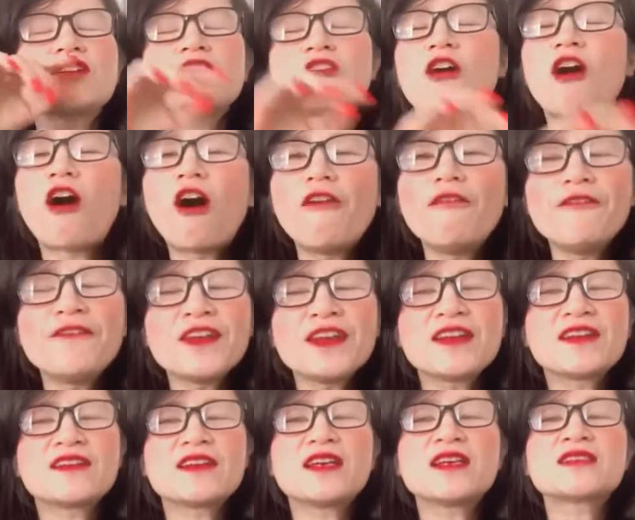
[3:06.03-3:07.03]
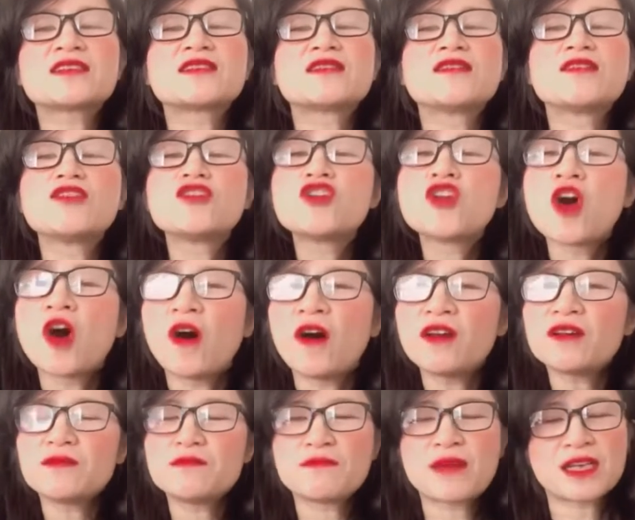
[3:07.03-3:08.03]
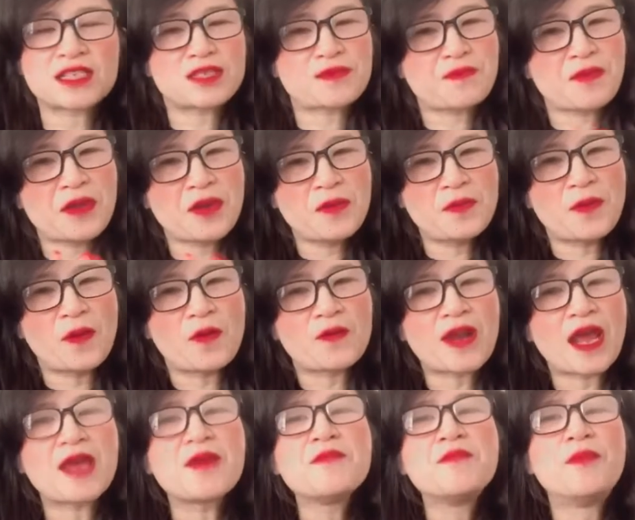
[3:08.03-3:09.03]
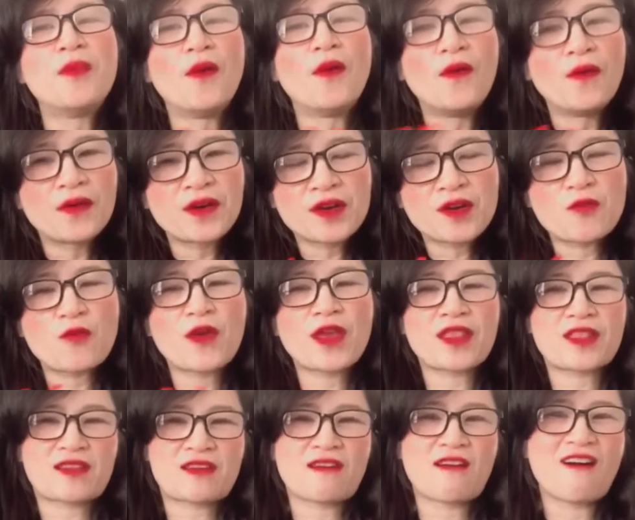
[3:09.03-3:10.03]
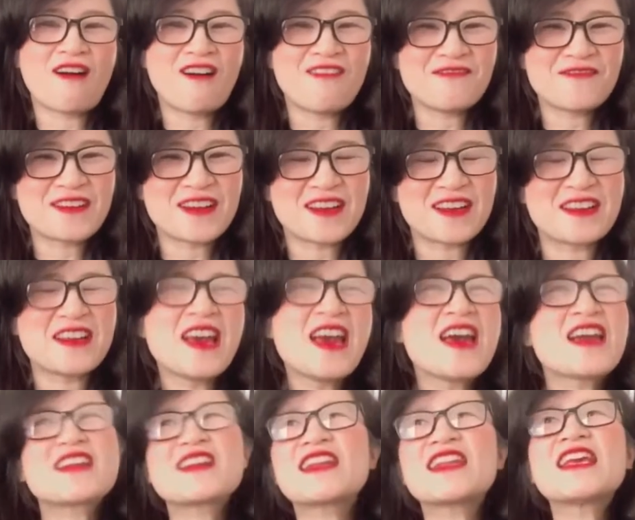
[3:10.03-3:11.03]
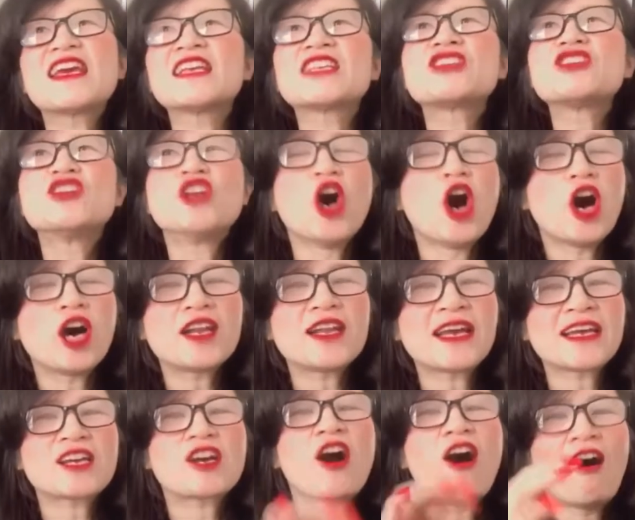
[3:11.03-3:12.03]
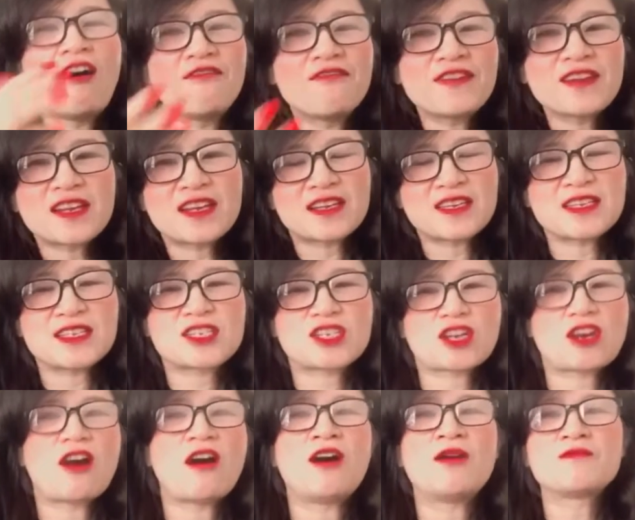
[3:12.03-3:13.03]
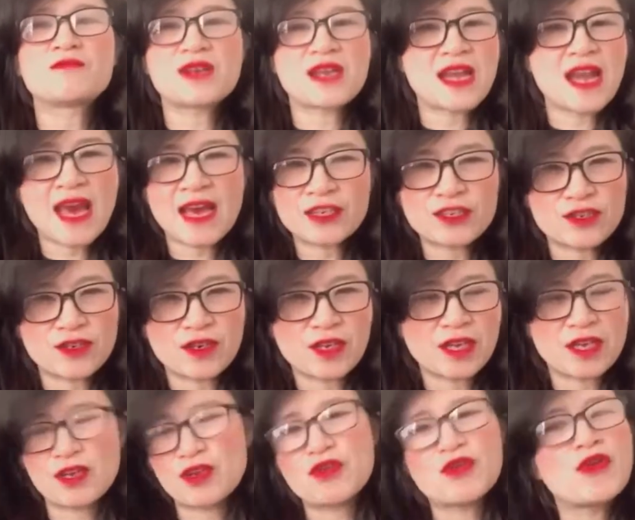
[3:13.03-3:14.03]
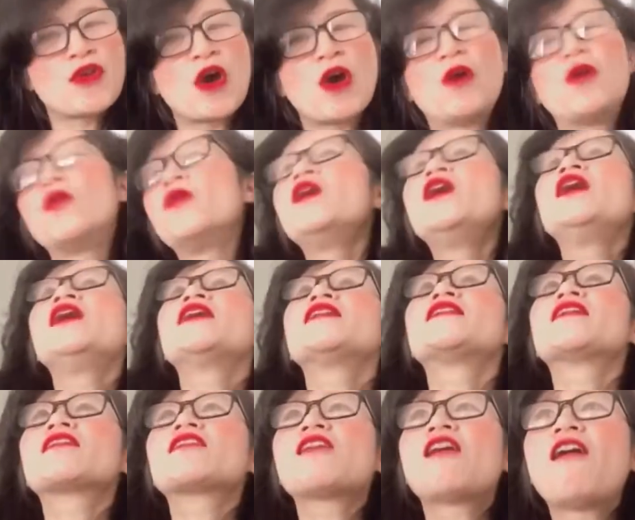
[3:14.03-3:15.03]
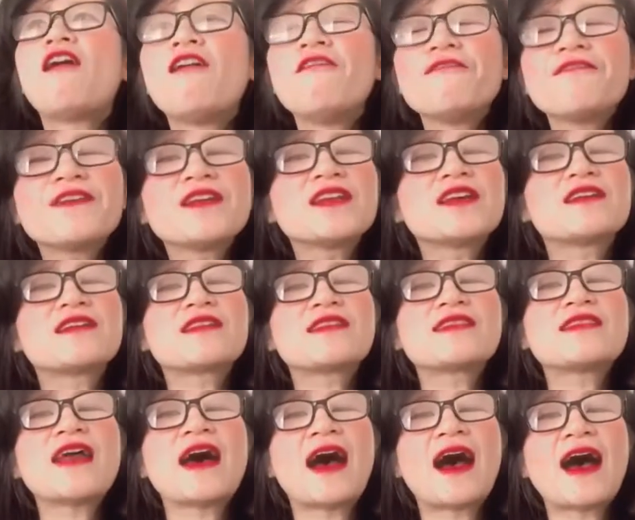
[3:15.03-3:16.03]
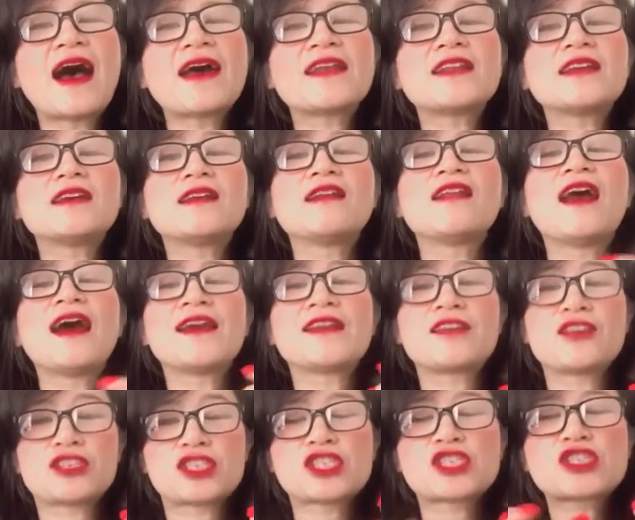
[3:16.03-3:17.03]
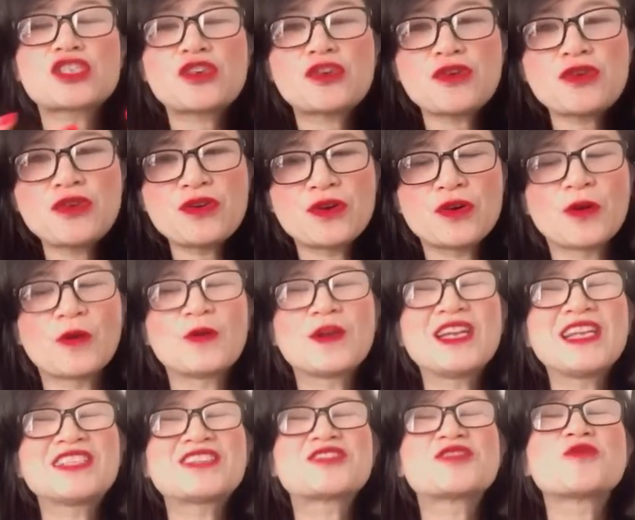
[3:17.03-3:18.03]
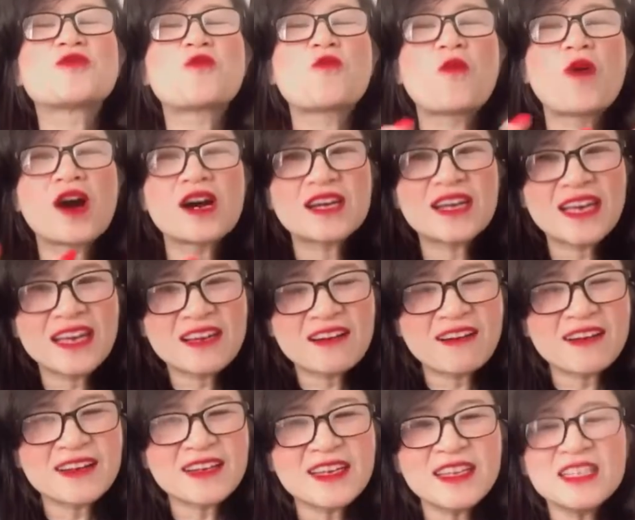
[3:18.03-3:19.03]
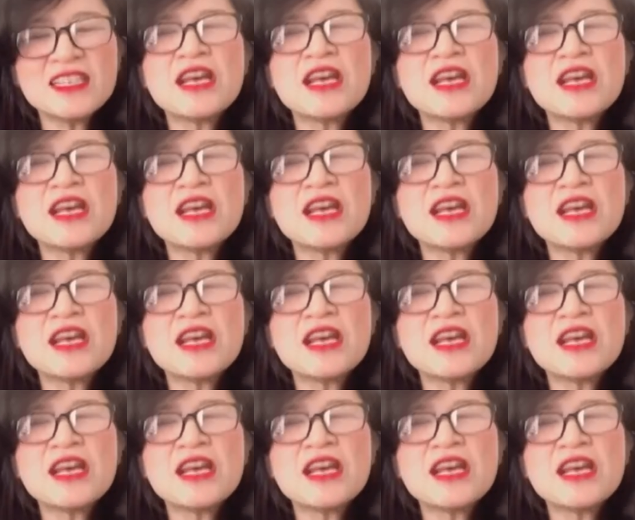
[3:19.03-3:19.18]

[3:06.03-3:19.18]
confidence is not much people they born with confidence. It's not like confidence it come naturally. No, the confidence that like the skill need to working on it,